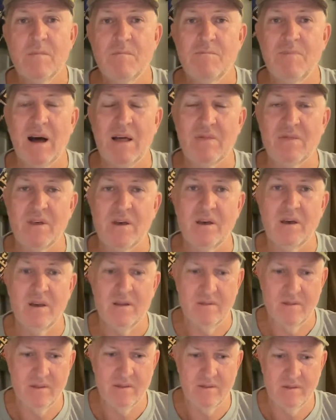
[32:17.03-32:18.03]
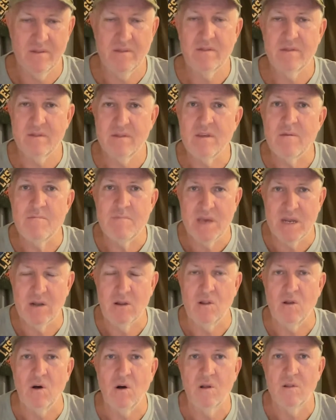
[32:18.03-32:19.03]
but the
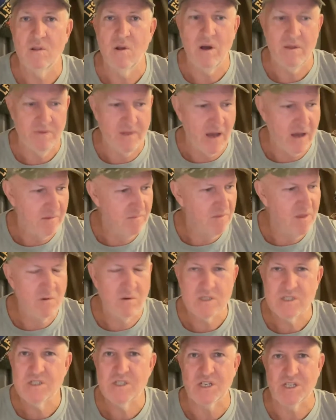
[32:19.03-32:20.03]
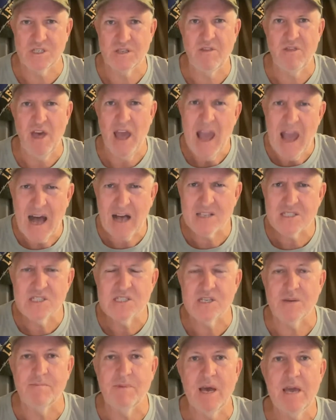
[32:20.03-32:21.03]
middle, like there was just
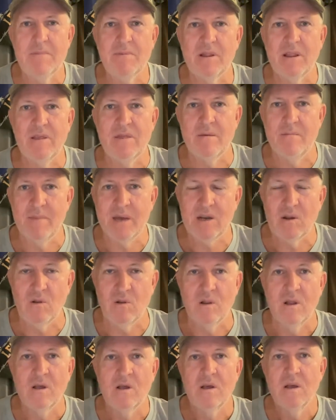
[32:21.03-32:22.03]
thousands of people in the middle